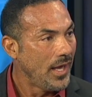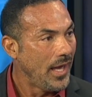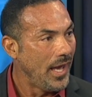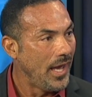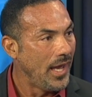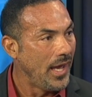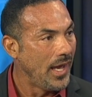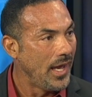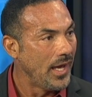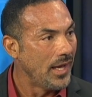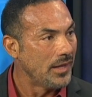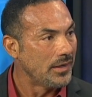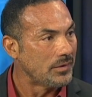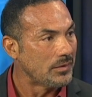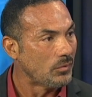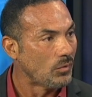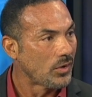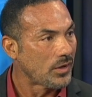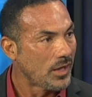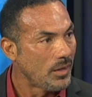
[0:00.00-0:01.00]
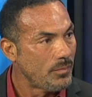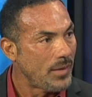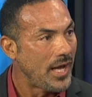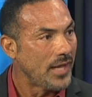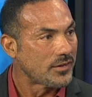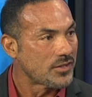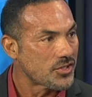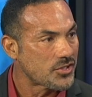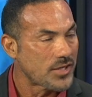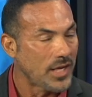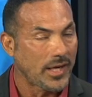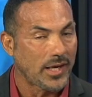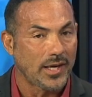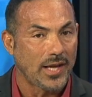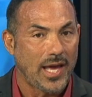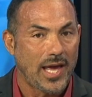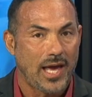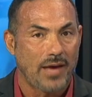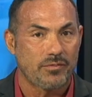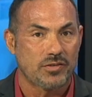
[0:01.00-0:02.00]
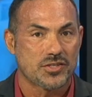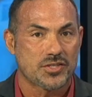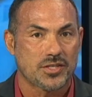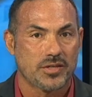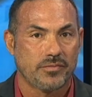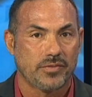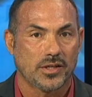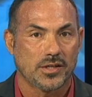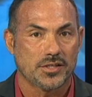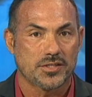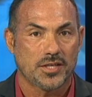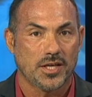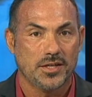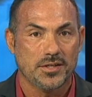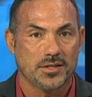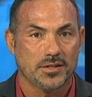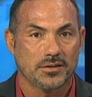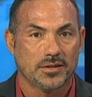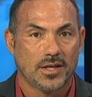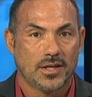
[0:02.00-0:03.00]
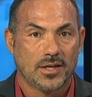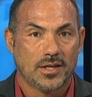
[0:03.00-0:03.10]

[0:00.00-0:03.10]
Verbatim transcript: and we'll come out the second half and see if we can continue.